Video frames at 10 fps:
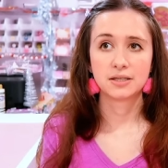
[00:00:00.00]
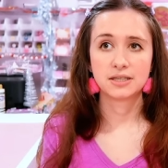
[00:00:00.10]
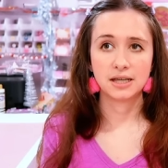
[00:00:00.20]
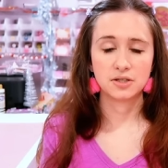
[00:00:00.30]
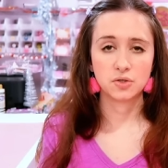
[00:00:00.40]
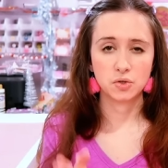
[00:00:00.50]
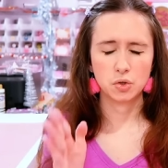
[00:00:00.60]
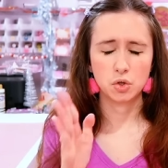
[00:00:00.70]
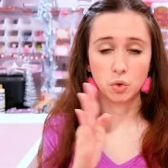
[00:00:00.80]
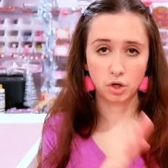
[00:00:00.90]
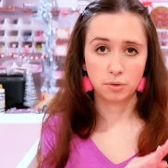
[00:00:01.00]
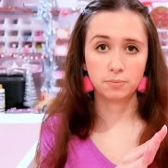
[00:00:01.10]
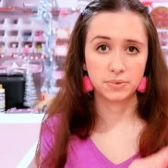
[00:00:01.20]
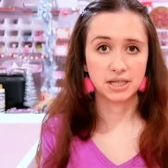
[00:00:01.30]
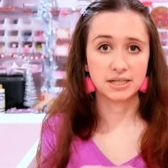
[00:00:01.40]
since
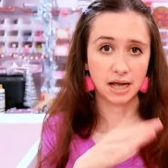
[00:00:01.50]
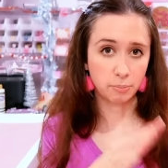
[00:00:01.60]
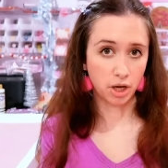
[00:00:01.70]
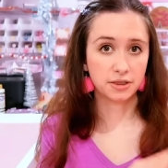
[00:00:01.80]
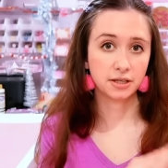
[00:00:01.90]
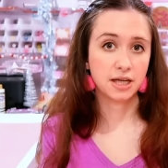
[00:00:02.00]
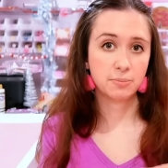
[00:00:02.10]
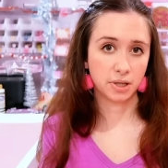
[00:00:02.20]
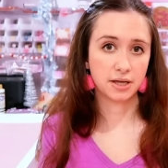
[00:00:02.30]
your since I bought the label